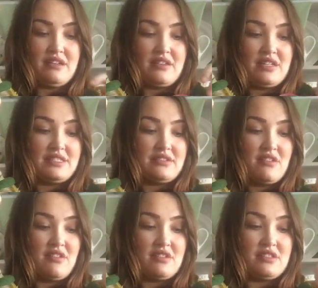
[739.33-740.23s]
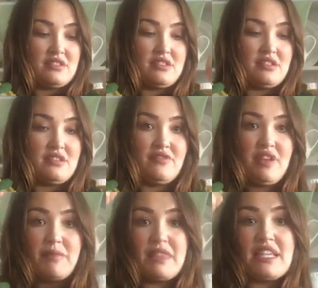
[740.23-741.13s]
Nice and hard to
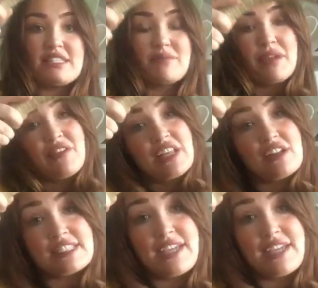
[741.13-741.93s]
fit. But these would be a really nice